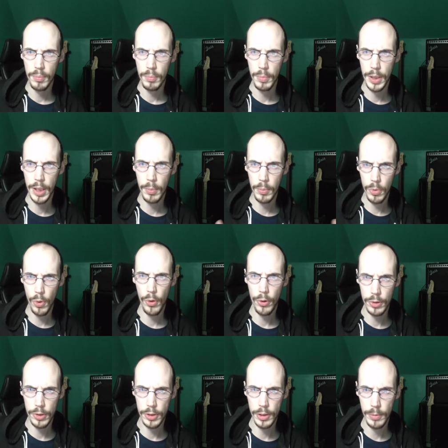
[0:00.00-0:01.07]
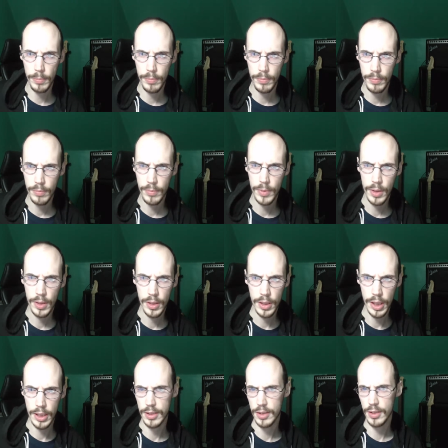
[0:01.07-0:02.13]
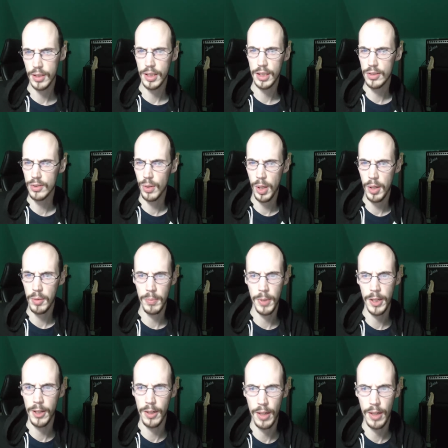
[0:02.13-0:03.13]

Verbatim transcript: become loyal to him. That he's trying to make a